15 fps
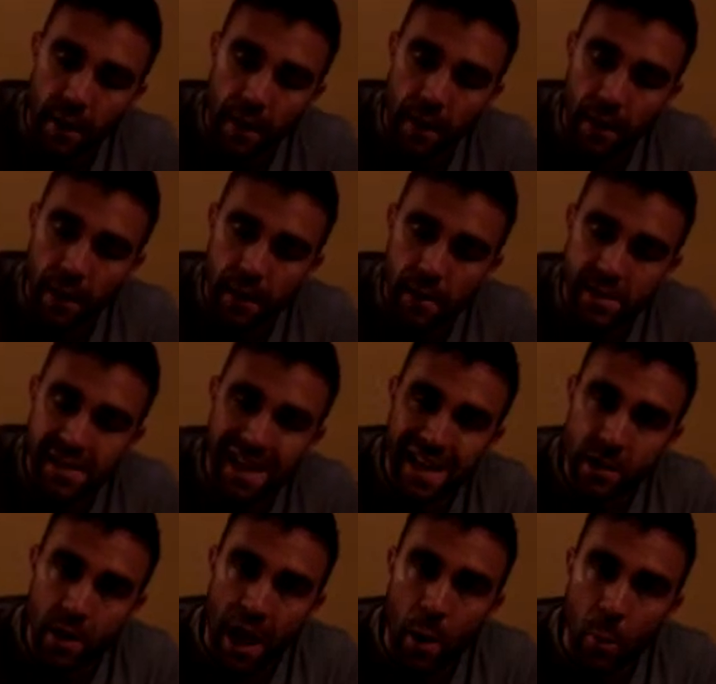
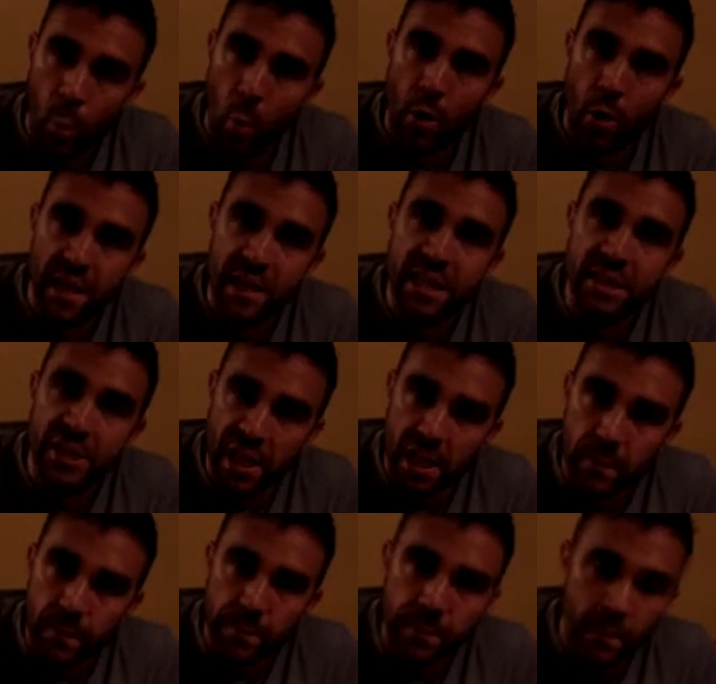I work in a
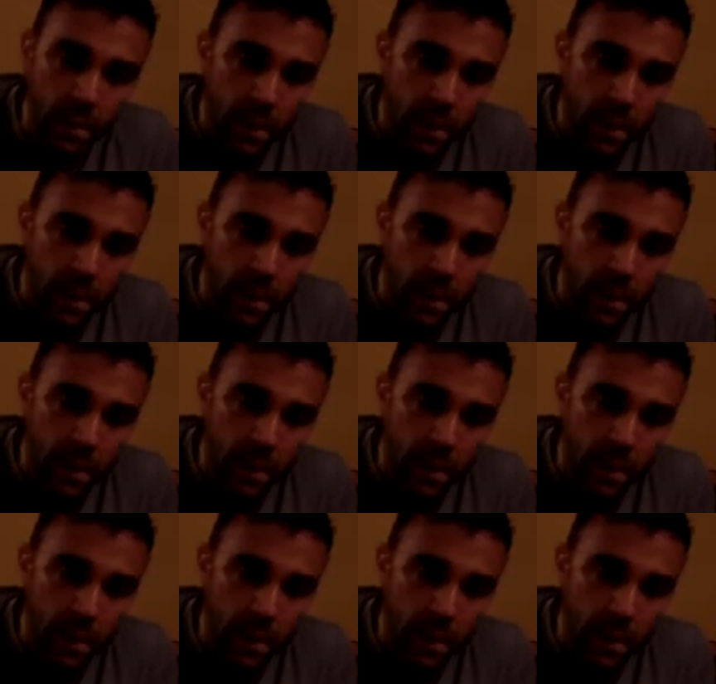gym,